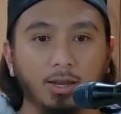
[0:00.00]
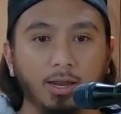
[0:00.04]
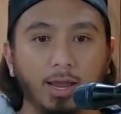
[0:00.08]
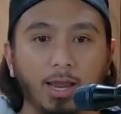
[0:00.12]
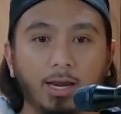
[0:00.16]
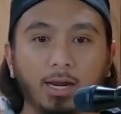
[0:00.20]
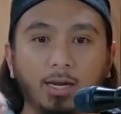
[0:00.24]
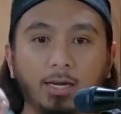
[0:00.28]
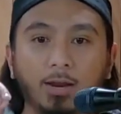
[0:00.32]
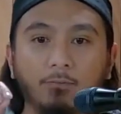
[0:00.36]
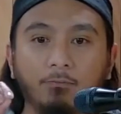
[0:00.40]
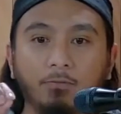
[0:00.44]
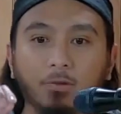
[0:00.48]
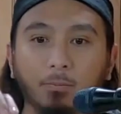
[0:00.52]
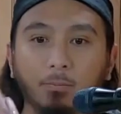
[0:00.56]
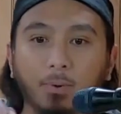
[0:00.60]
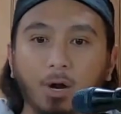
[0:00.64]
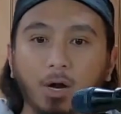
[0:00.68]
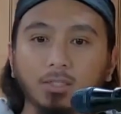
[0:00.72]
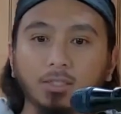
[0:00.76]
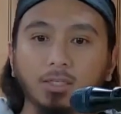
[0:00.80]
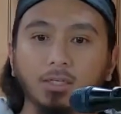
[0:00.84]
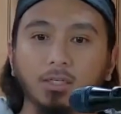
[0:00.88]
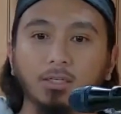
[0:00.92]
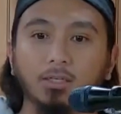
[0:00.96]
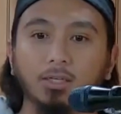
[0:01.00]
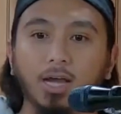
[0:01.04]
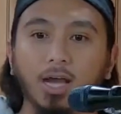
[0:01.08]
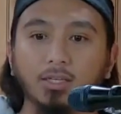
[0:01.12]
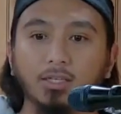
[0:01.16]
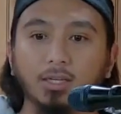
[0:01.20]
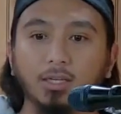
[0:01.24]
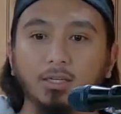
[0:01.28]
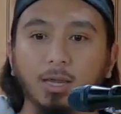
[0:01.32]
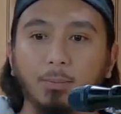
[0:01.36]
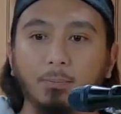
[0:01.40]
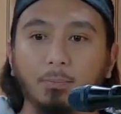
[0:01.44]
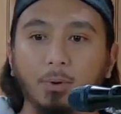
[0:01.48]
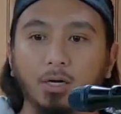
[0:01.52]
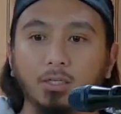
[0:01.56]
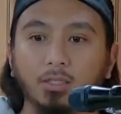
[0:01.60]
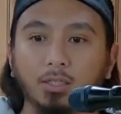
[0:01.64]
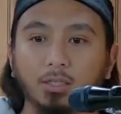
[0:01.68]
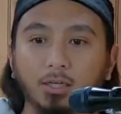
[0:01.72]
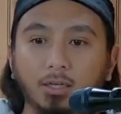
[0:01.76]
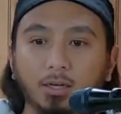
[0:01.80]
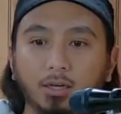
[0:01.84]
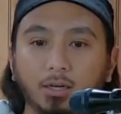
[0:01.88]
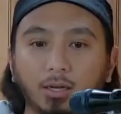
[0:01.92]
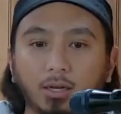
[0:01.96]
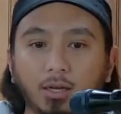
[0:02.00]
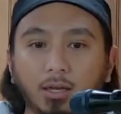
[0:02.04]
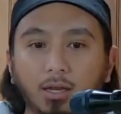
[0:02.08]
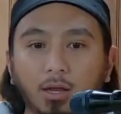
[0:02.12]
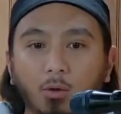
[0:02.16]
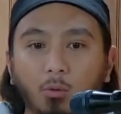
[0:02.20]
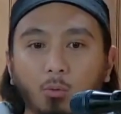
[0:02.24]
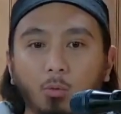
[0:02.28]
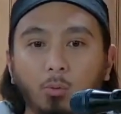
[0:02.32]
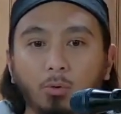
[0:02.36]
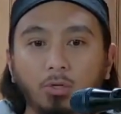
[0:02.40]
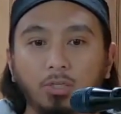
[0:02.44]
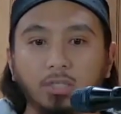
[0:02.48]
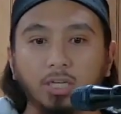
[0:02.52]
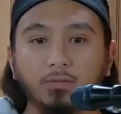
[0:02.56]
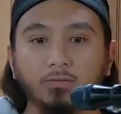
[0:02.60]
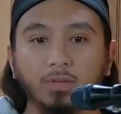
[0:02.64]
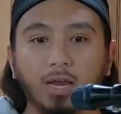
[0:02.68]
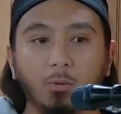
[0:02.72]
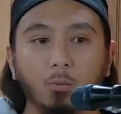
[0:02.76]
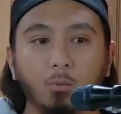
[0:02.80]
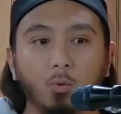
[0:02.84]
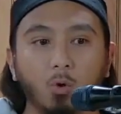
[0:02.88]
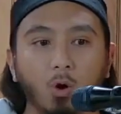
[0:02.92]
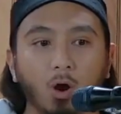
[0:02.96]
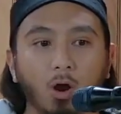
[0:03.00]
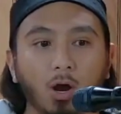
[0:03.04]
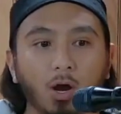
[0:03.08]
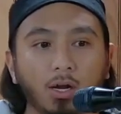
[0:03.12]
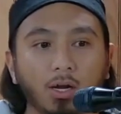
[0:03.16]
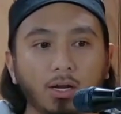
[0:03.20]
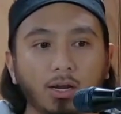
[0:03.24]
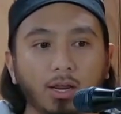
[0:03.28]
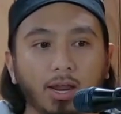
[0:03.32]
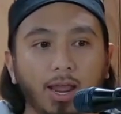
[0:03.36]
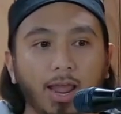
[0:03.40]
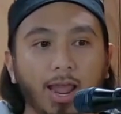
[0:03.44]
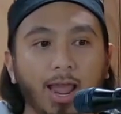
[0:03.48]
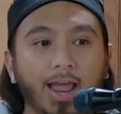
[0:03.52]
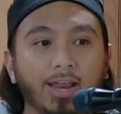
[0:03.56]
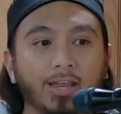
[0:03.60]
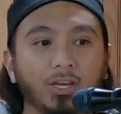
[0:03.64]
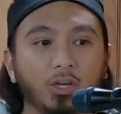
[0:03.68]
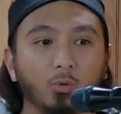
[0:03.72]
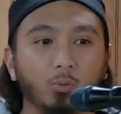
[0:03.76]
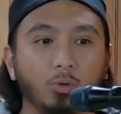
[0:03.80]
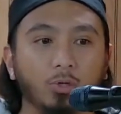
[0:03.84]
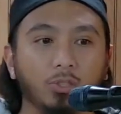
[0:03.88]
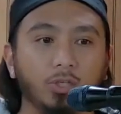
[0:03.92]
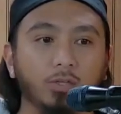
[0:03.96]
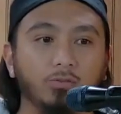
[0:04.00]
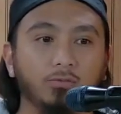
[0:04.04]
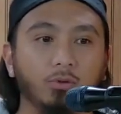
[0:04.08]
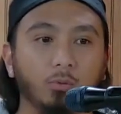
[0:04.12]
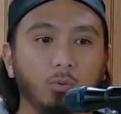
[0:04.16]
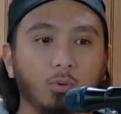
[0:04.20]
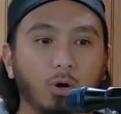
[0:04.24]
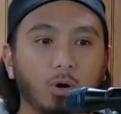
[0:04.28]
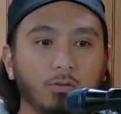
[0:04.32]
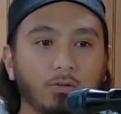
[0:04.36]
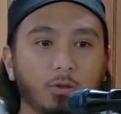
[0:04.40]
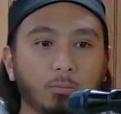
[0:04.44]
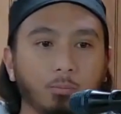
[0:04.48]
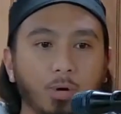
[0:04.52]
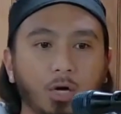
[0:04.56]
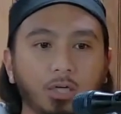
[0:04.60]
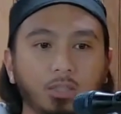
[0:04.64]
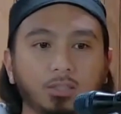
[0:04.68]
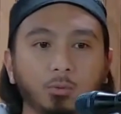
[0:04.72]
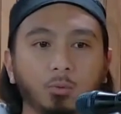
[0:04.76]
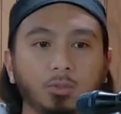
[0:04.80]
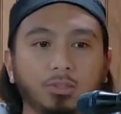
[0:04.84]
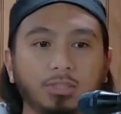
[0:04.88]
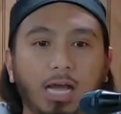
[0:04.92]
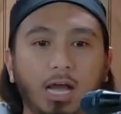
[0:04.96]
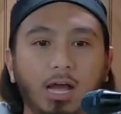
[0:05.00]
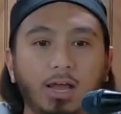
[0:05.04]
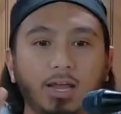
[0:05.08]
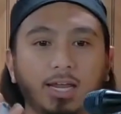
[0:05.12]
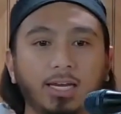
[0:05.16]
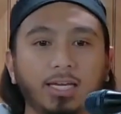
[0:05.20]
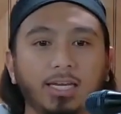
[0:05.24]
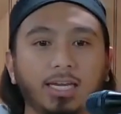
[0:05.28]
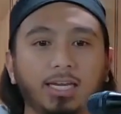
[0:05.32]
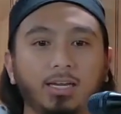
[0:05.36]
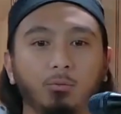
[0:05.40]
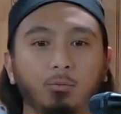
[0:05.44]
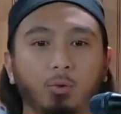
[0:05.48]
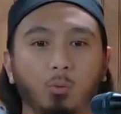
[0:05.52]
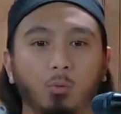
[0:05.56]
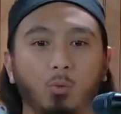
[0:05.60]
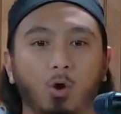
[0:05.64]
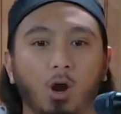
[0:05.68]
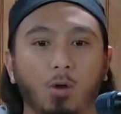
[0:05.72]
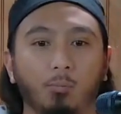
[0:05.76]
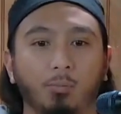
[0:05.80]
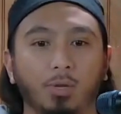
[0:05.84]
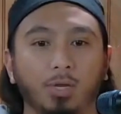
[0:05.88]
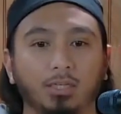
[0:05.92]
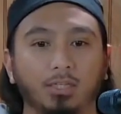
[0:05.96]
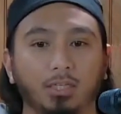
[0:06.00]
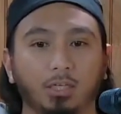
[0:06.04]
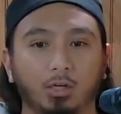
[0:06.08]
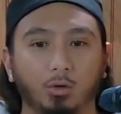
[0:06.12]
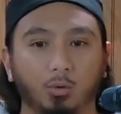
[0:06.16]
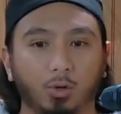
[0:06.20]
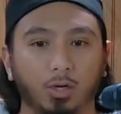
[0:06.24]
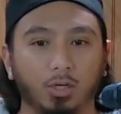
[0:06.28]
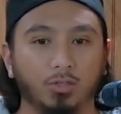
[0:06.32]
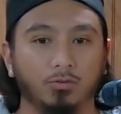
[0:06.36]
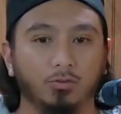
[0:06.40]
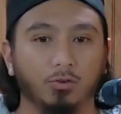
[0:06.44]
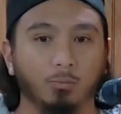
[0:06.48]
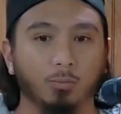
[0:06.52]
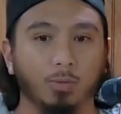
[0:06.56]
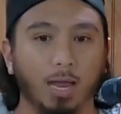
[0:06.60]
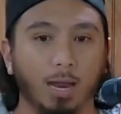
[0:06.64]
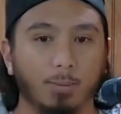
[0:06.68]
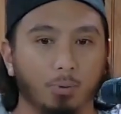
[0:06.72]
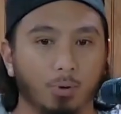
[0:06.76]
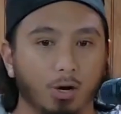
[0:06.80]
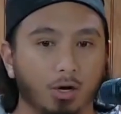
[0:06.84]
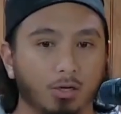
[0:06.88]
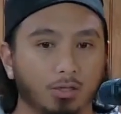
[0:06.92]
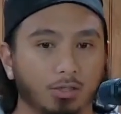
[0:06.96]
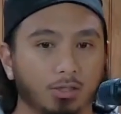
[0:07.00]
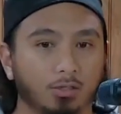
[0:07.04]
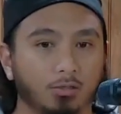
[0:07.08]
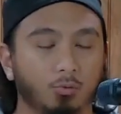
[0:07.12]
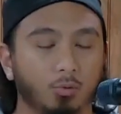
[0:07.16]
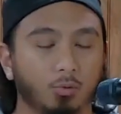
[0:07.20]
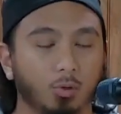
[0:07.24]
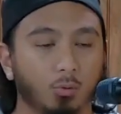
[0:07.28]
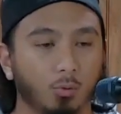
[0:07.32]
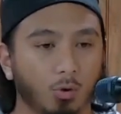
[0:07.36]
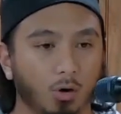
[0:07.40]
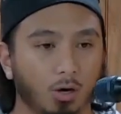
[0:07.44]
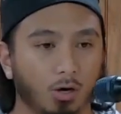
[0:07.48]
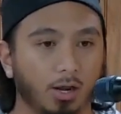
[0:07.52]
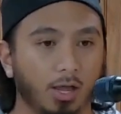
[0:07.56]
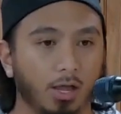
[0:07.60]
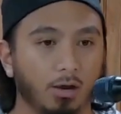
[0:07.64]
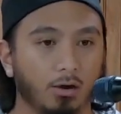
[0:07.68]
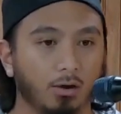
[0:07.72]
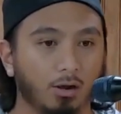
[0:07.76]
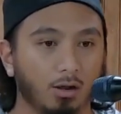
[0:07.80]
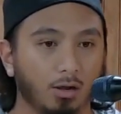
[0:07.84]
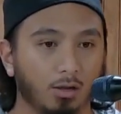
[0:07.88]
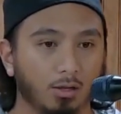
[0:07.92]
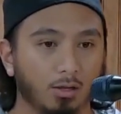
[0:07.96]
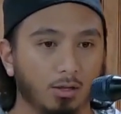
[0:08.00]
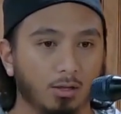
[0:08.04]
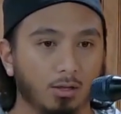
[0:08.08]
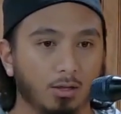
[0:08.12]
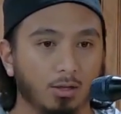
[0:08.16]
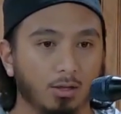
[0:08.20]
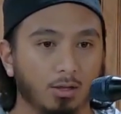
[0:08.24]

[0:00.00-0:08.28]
And then if the person does it, that person will receive that reward, and you receive the reward of the person without any reward being decreased from that person's reward at all.